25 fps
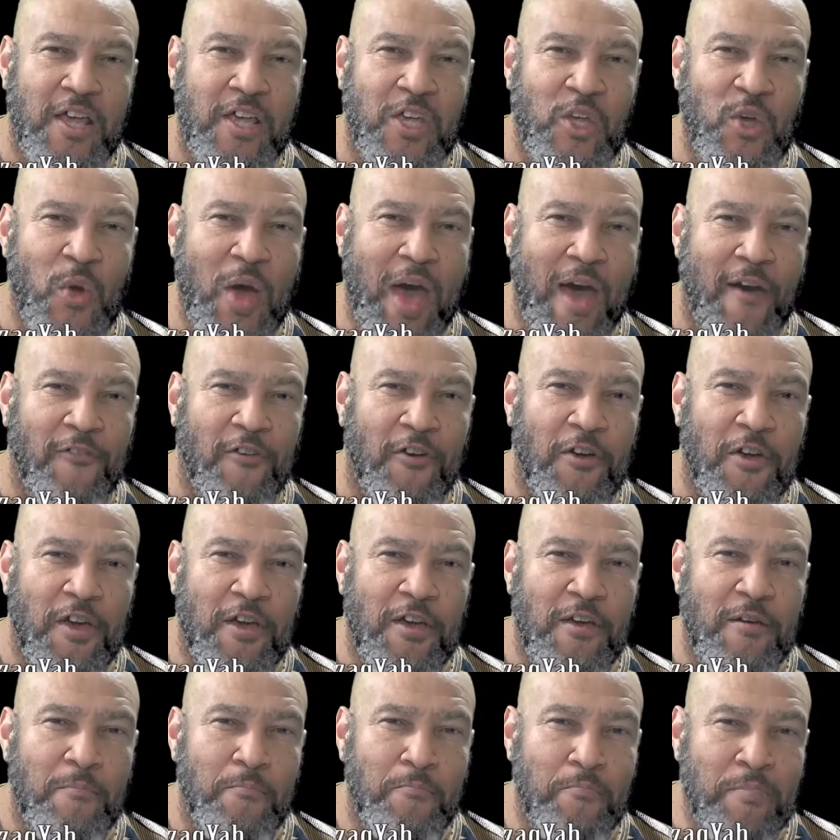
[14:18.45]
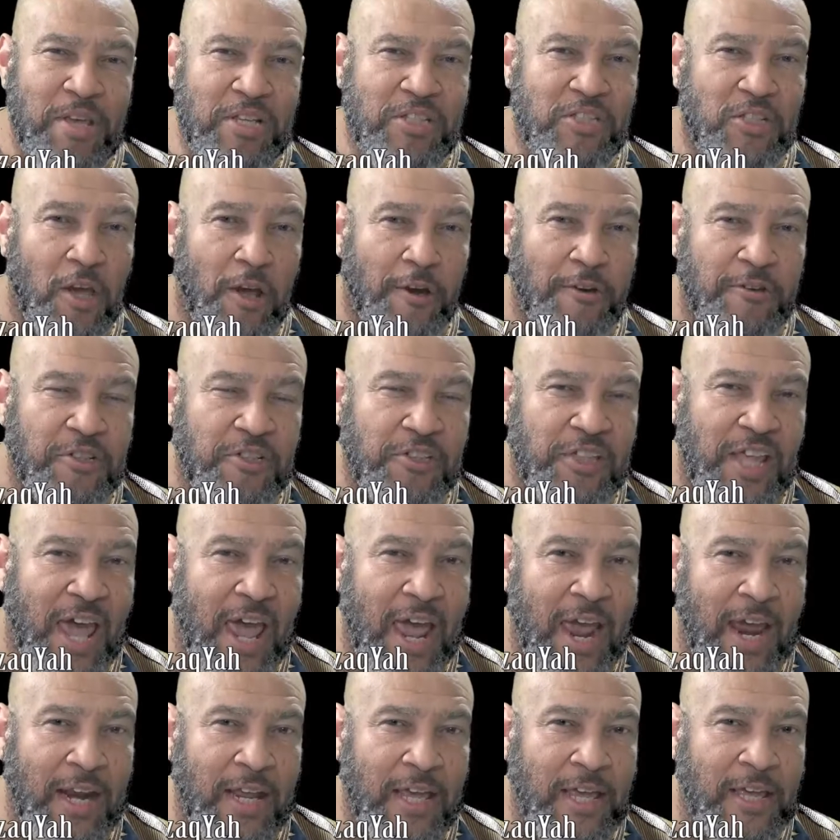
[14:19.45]
you have a
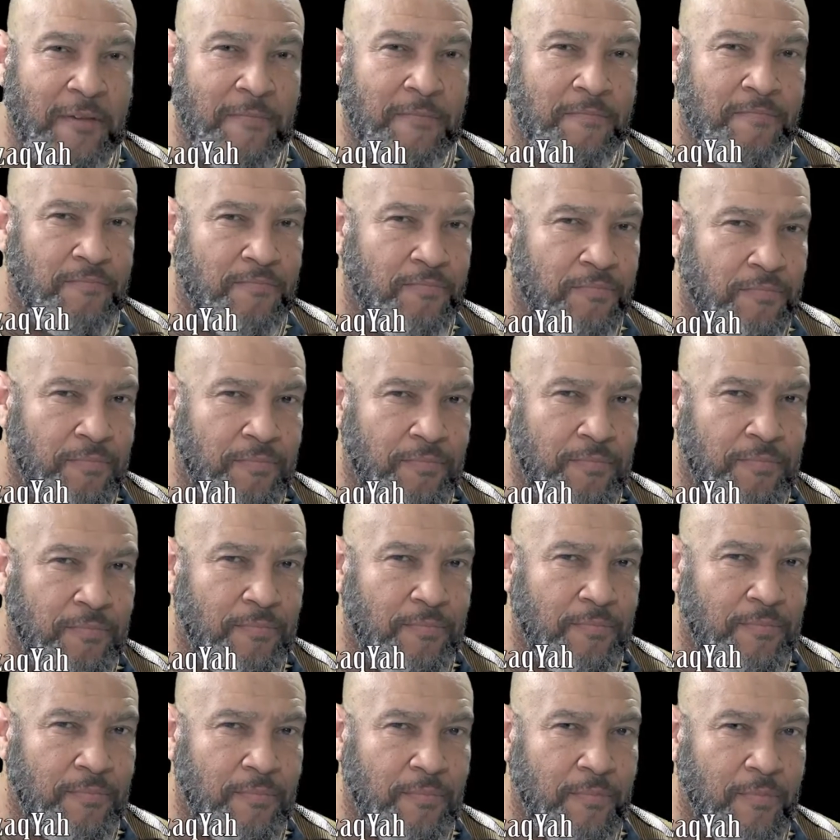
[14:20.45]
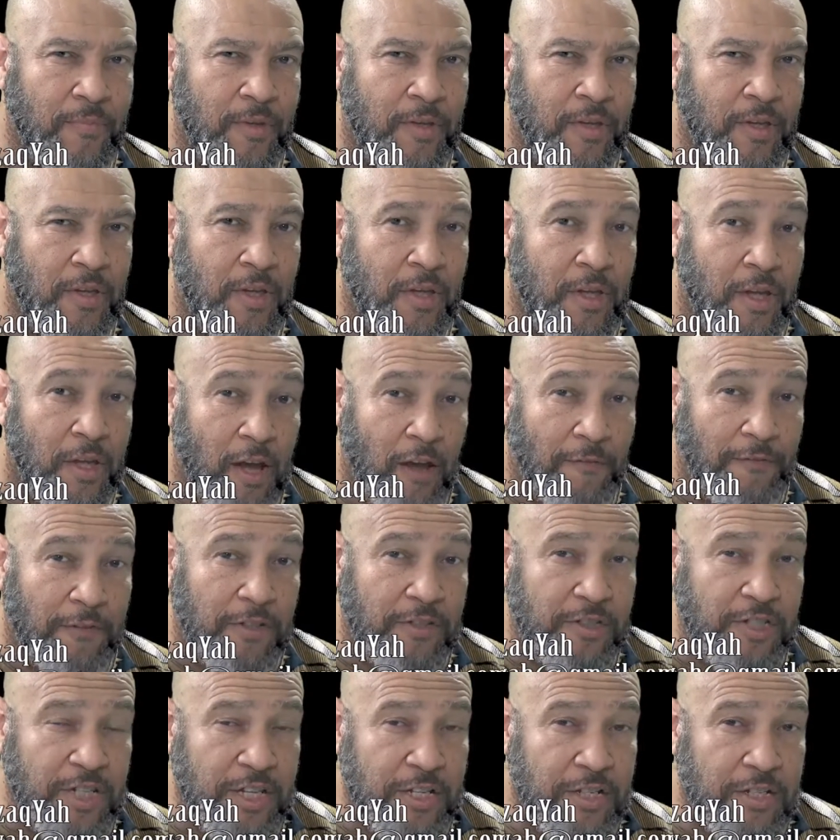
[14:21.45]
misunderstanding of the
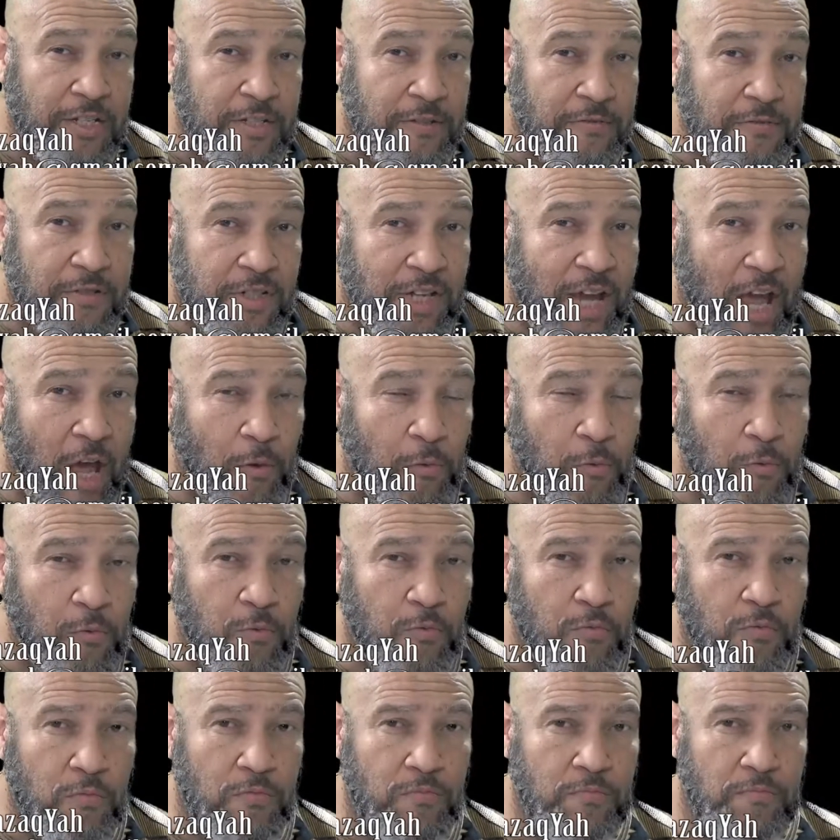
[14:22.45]
teachings of Shaul.